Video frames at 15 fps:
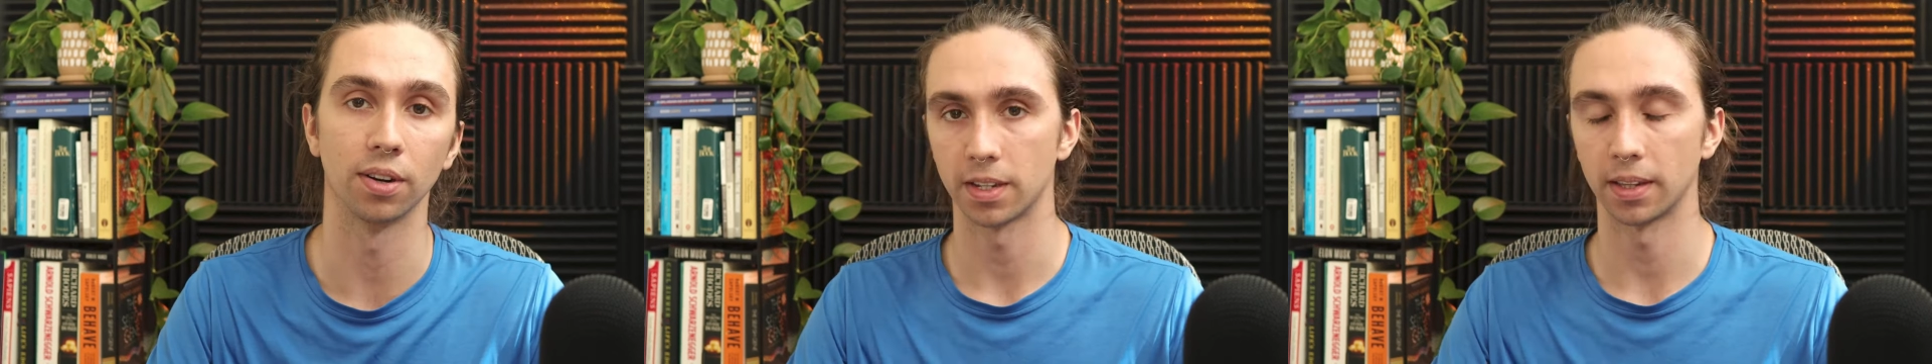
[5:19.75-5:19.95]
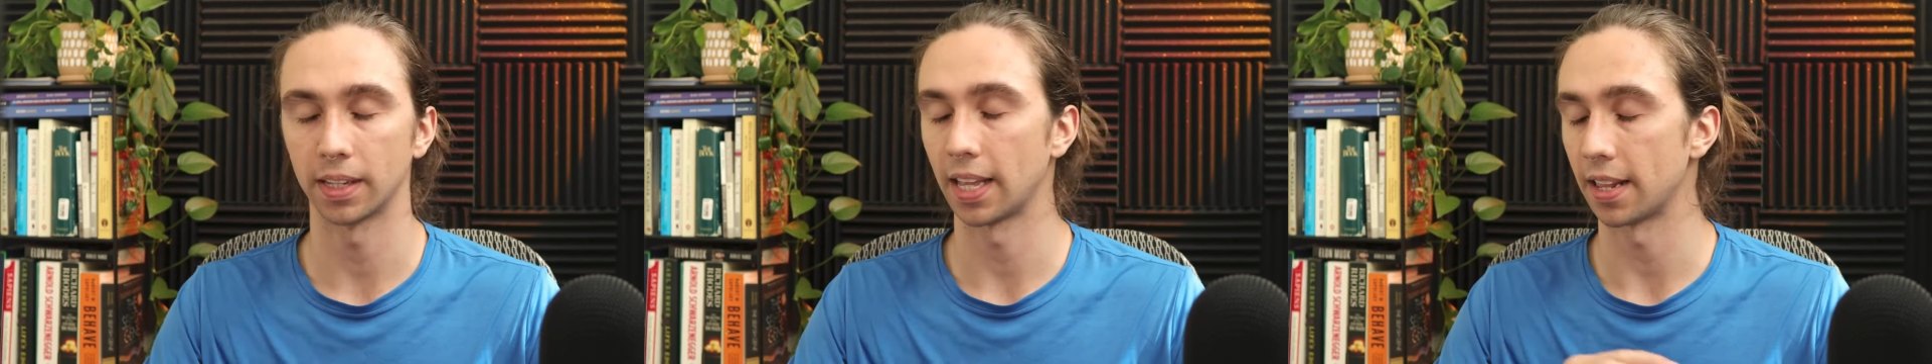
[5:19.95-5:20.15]

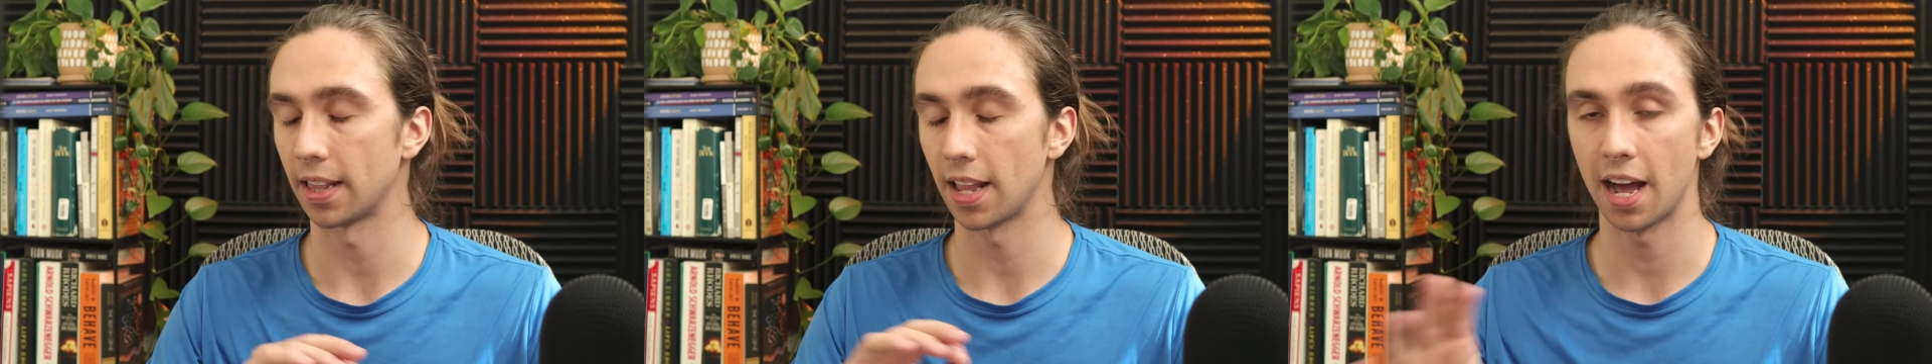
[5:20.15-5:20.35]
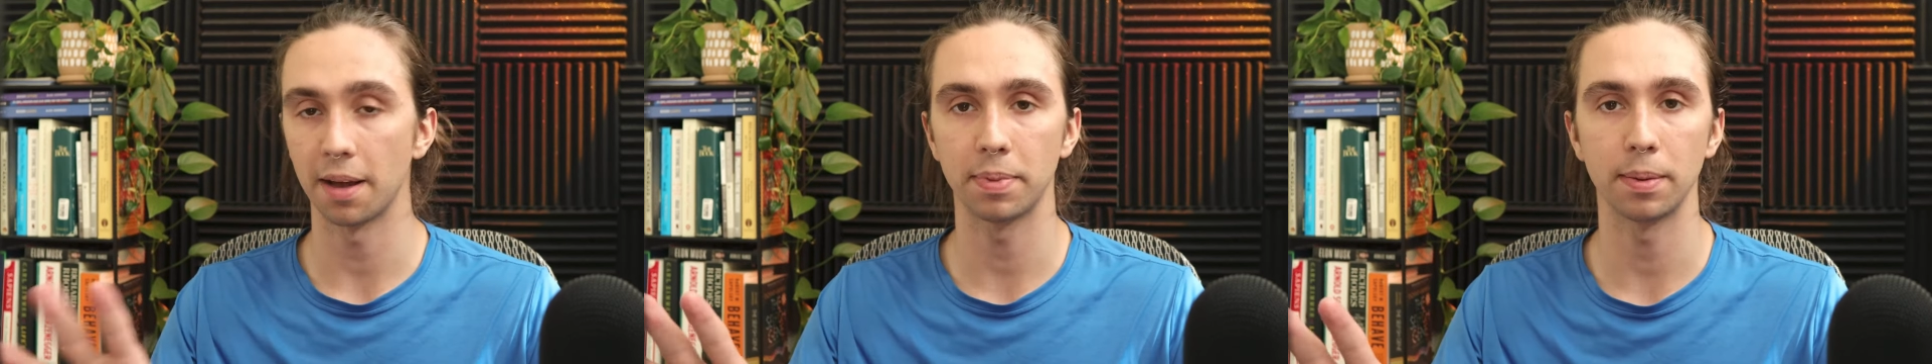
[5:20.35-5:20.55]
Something that a
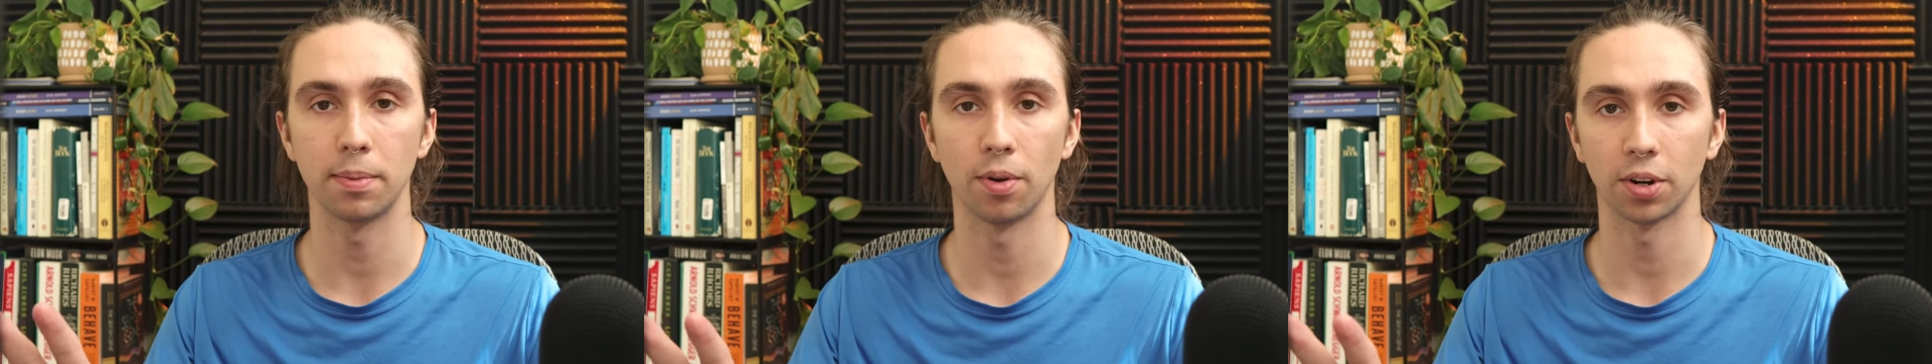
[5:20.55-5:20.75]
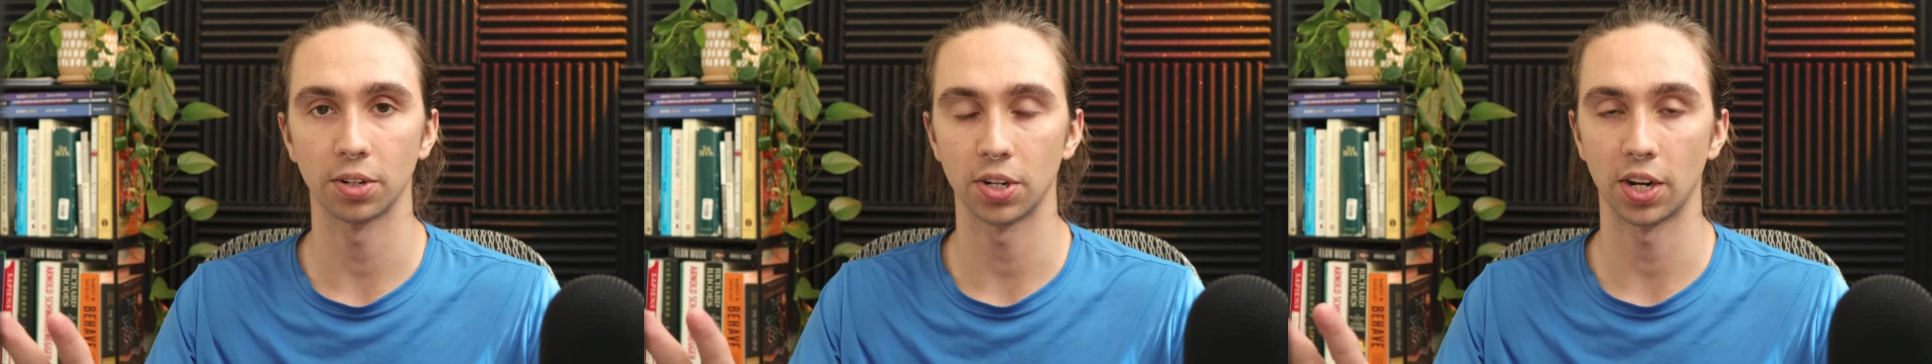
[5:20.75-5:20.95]
lot of people
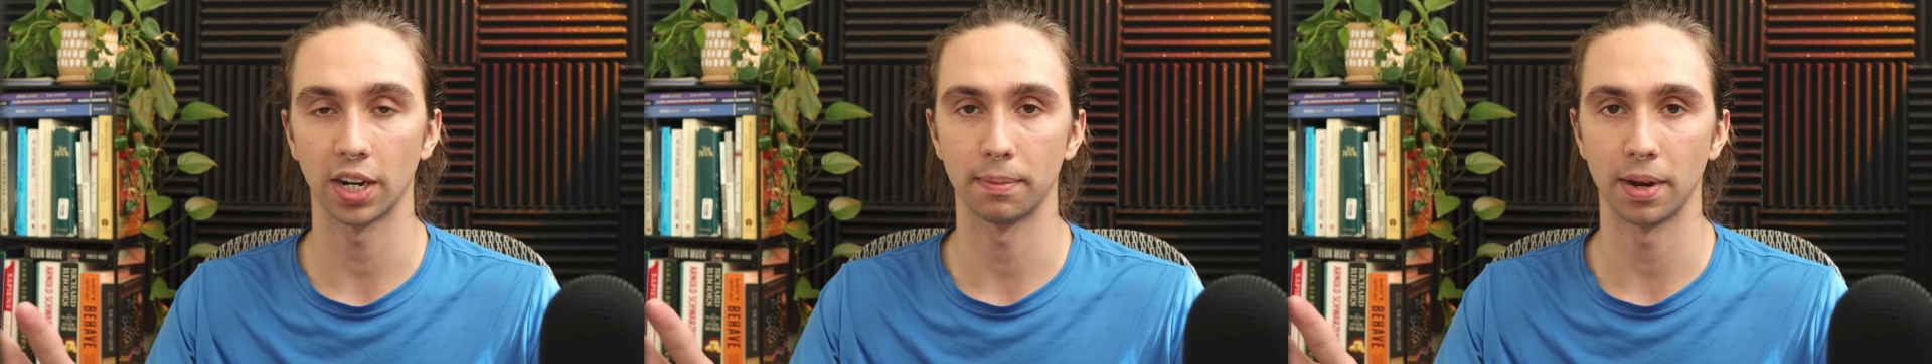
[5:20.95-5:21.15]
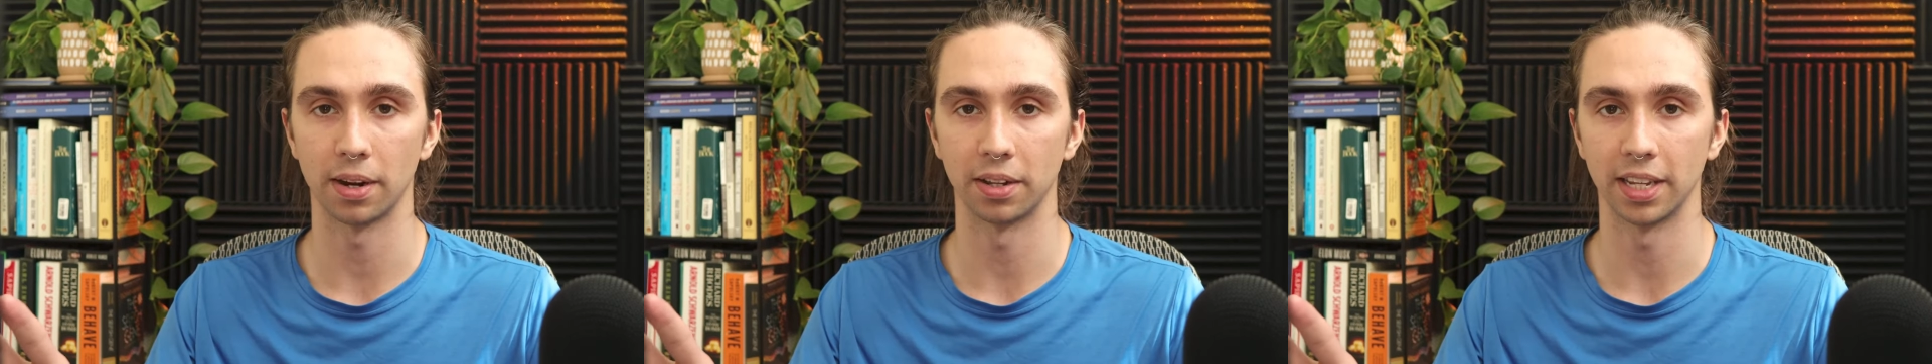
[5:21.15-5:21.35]
aren't talking about